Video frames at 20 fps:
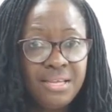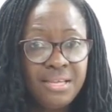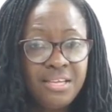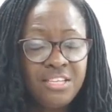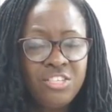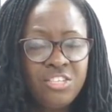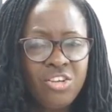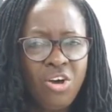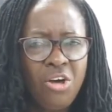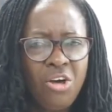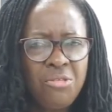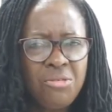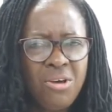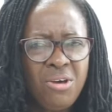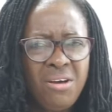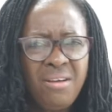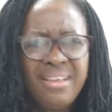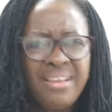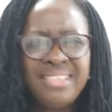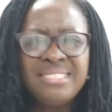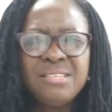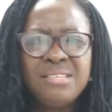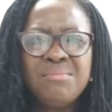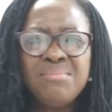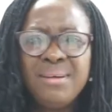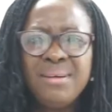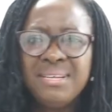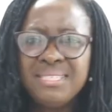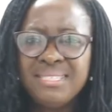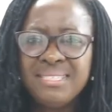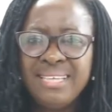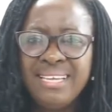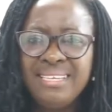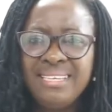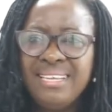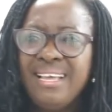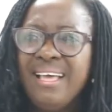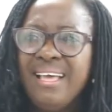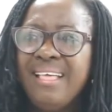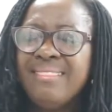The author is the
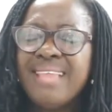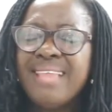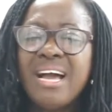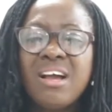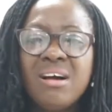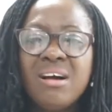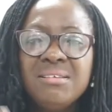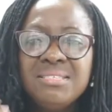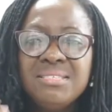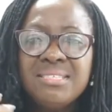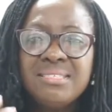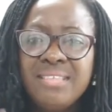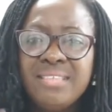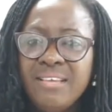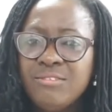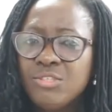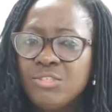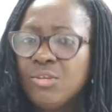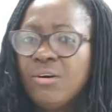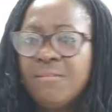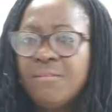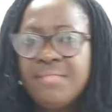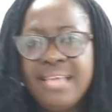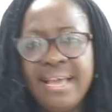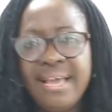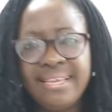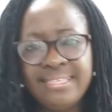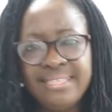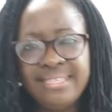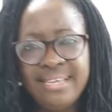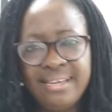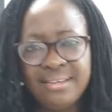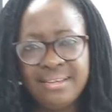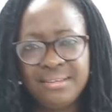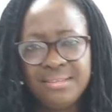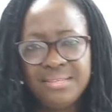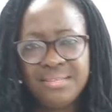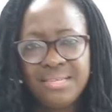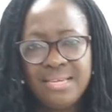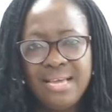person that conceives of the idea
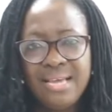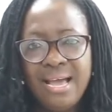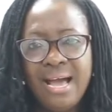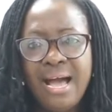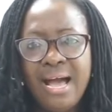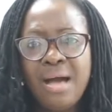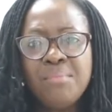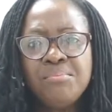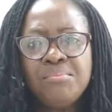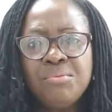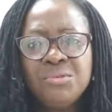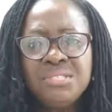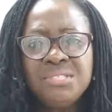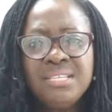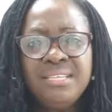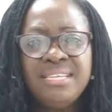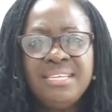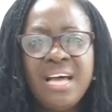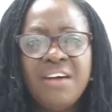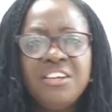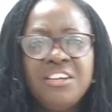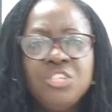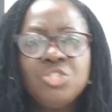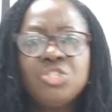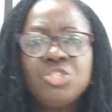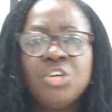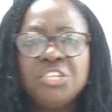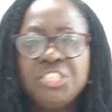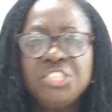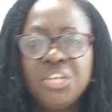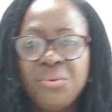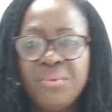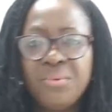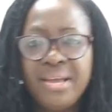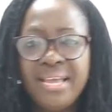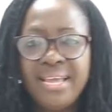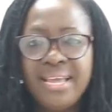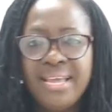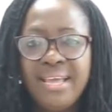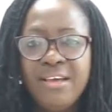and puts it down in such a
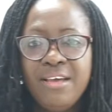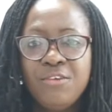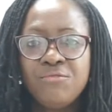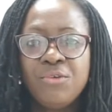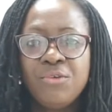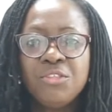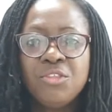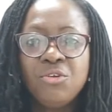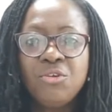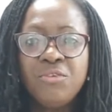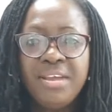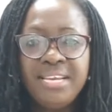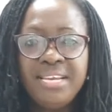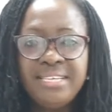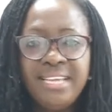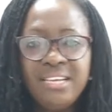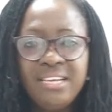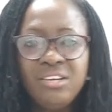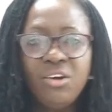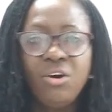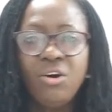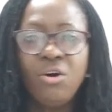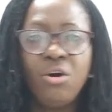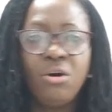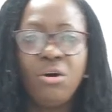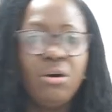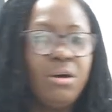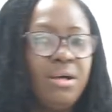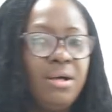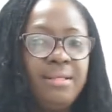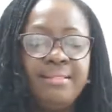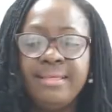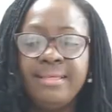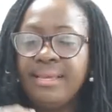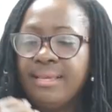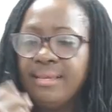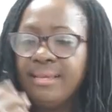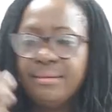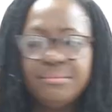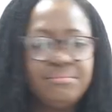way for the reading or
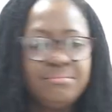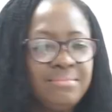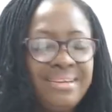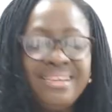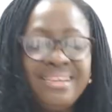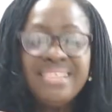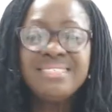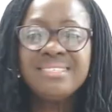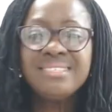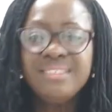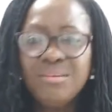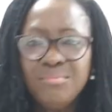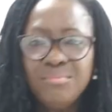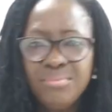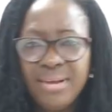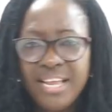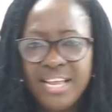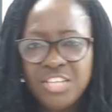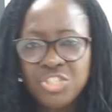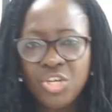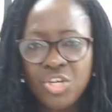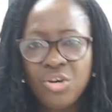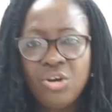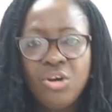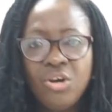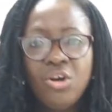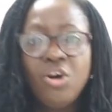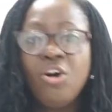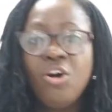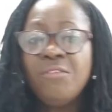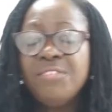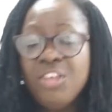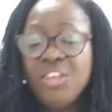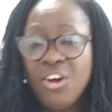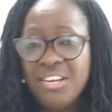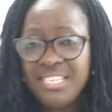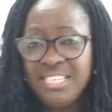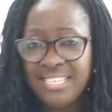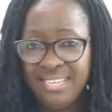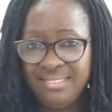the listening pleasure of the
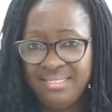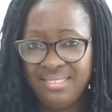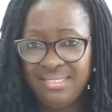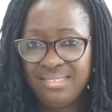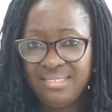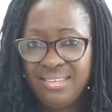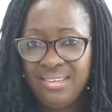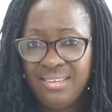audience.